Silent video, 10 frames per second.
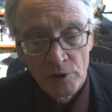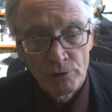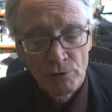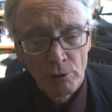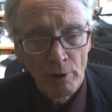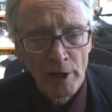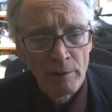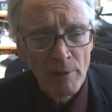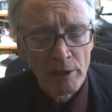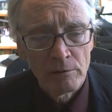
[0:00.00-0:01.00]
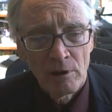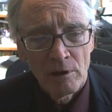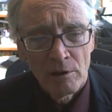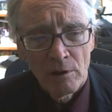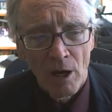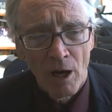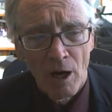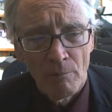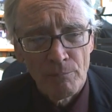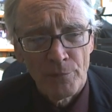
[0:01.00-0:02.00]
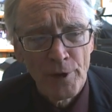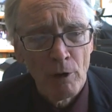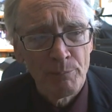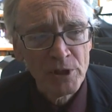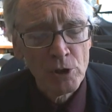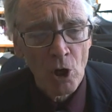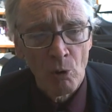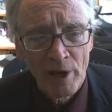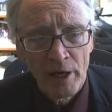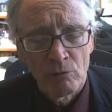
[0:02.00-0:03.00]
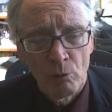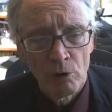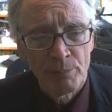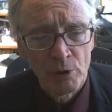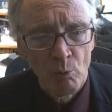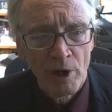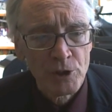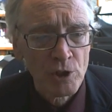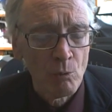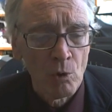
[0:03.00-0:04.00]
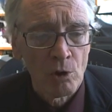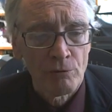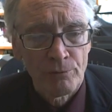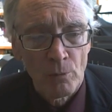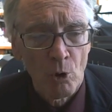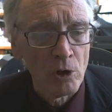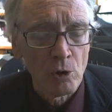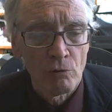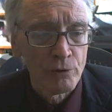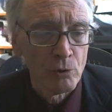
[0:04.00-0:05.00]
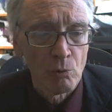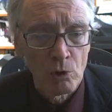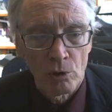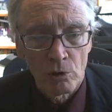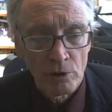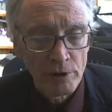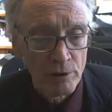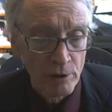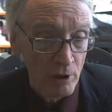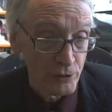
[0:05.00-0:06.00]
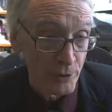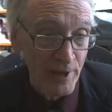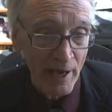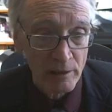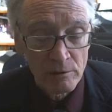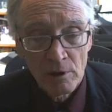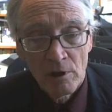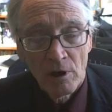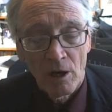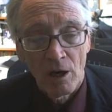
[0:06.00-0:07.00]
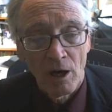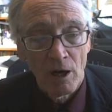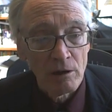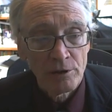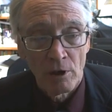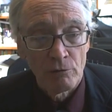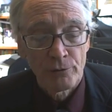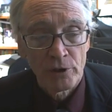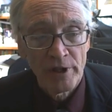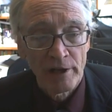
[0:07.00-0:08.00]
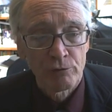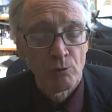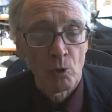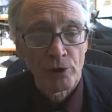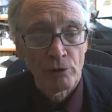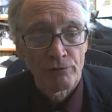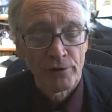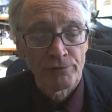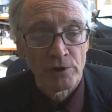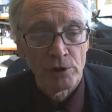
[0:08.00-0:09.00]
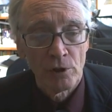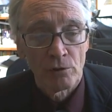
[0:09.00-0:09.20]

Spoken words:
Lindsey Graham, and there'll be no end. We'll be waging war all over the world under that, for the next 40 or 50 years.